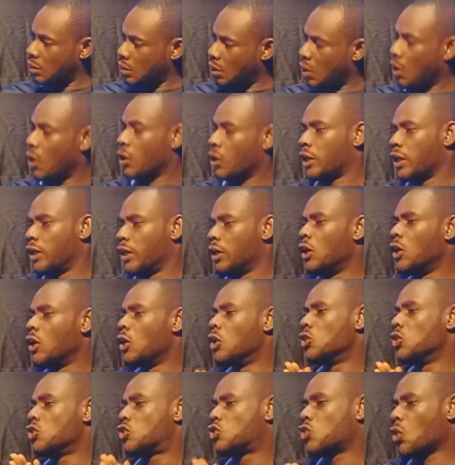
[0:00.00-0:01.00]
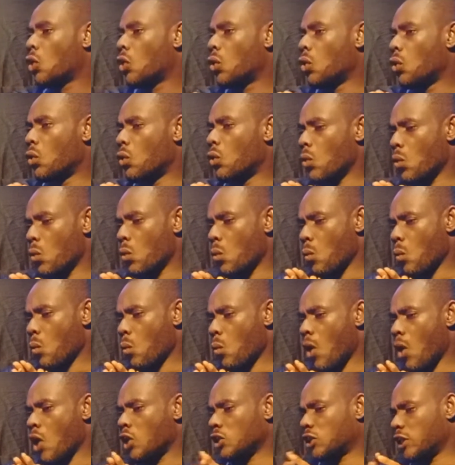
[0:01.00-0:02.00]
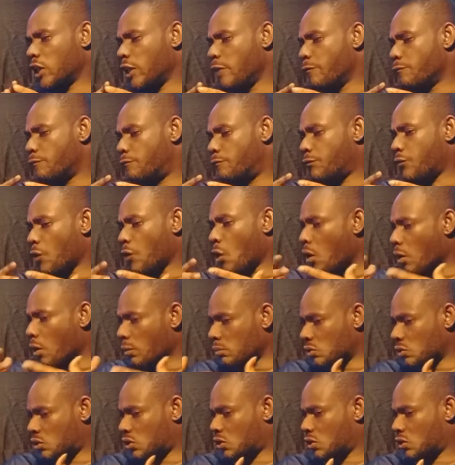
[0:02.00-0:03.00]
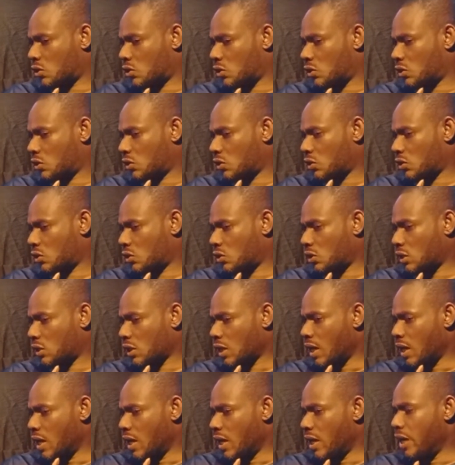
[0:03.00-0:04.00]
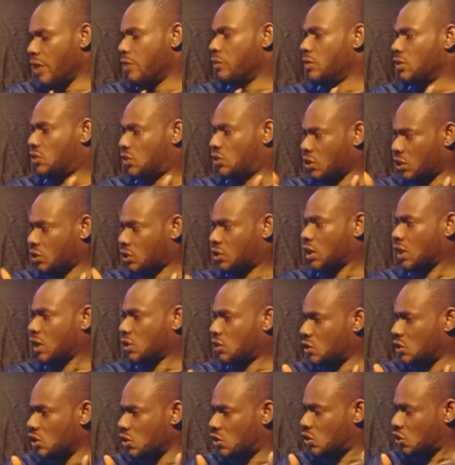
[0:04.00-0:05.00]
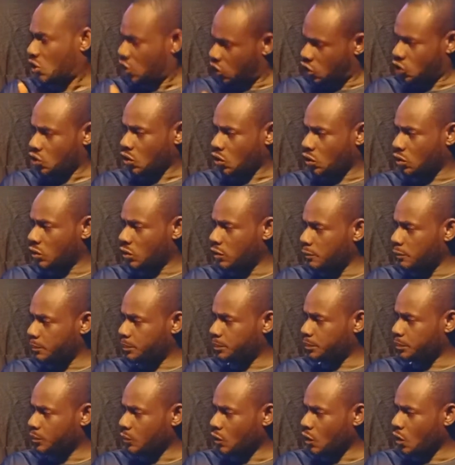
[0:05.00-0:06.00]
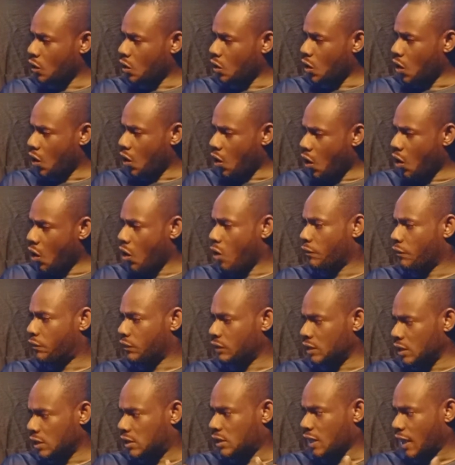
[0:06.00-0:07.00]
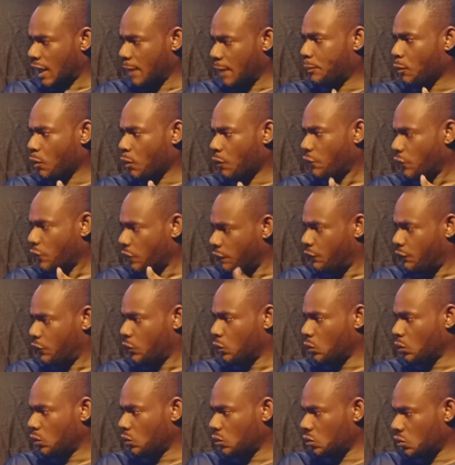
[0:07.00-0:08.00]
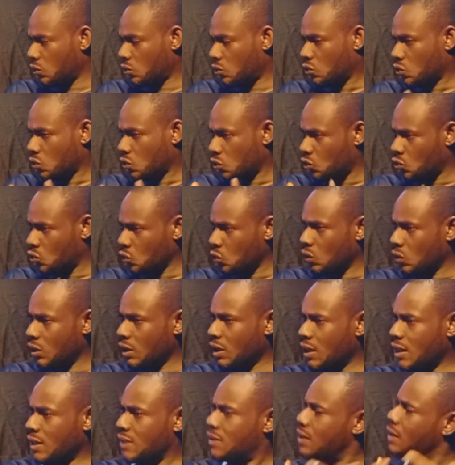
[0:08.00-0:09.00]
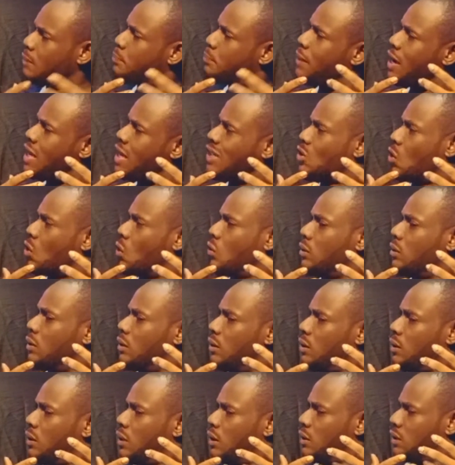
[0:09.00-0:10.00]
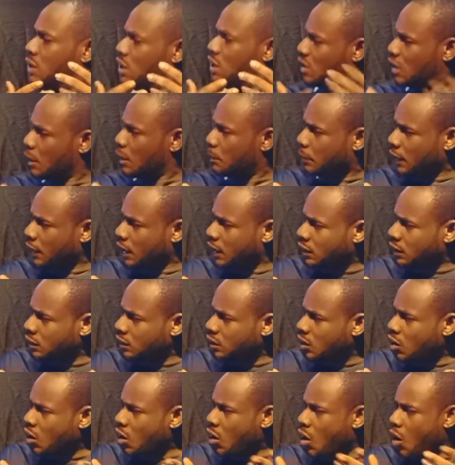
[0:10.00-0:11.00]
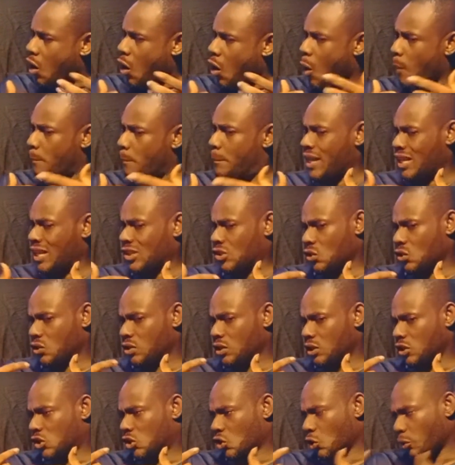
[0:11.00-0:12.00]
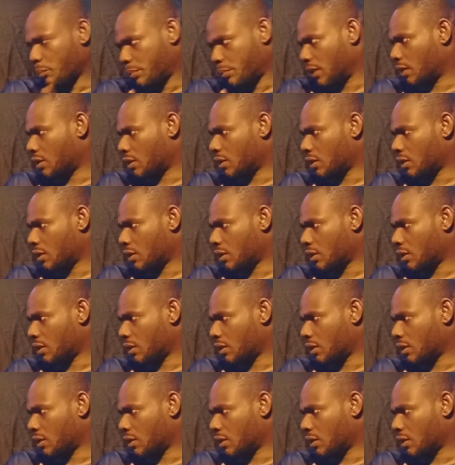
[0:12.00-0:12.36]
Okay, so what informs a researcher's decision of the type of review to do? Is it based on the discipline or based on the topic